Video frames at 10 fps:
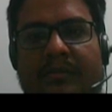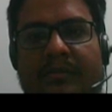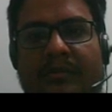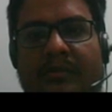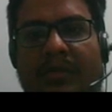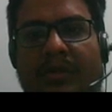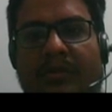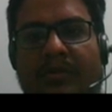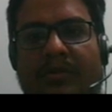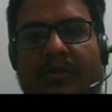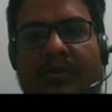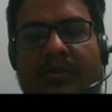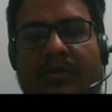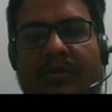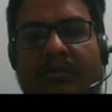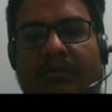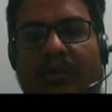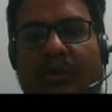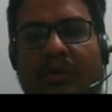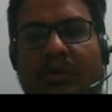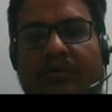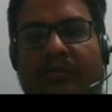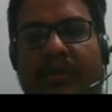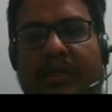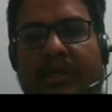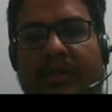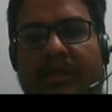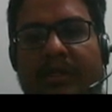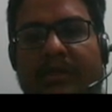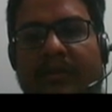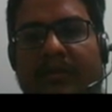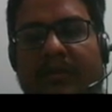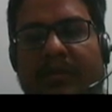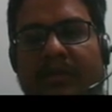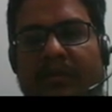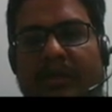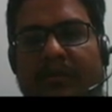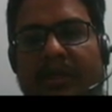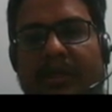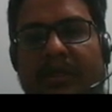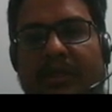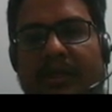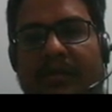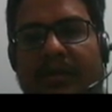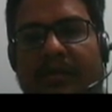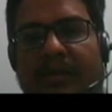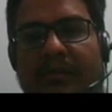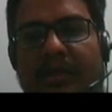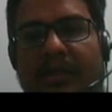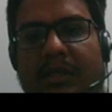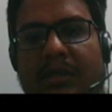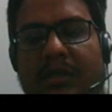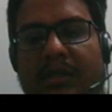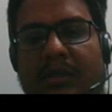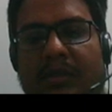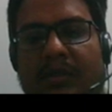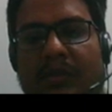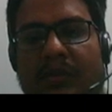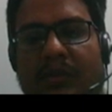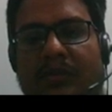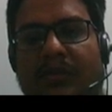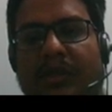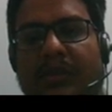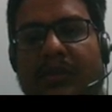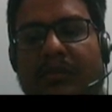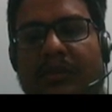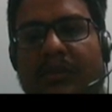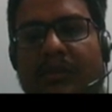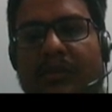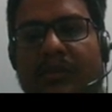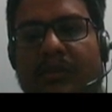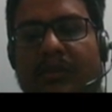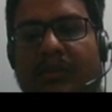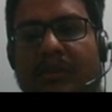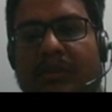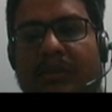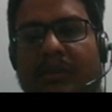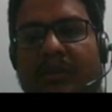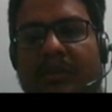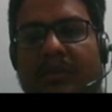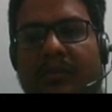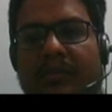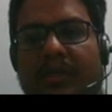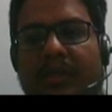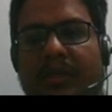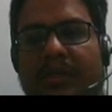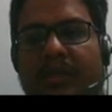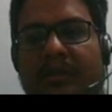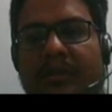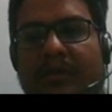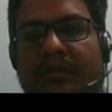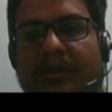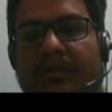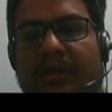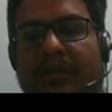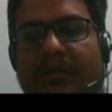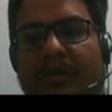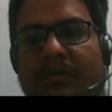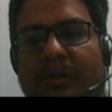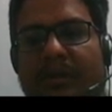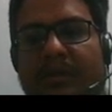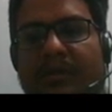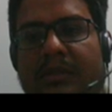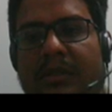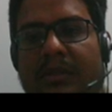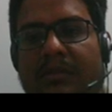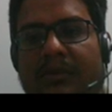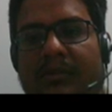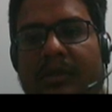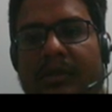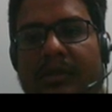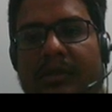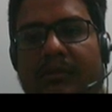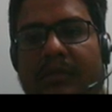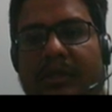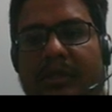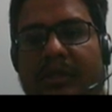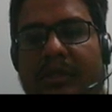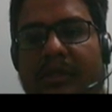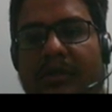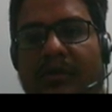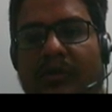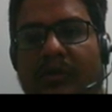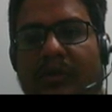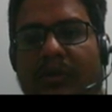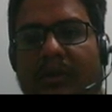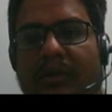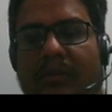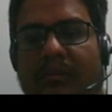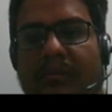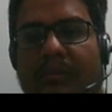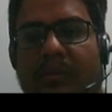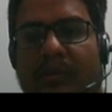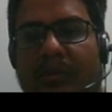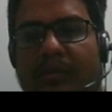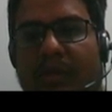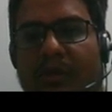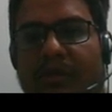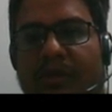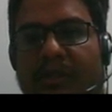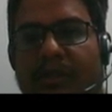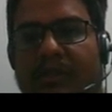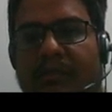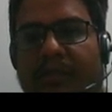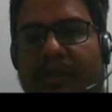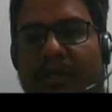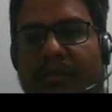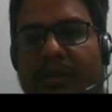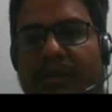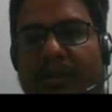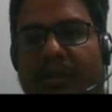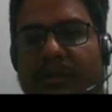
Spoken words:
So now mod of beta minus alpha by 1 minus alpha bar beta whole square that will be equal to beta minus alpha by 1 minus alpha bar beta into whole bar of this, that is beta bar minus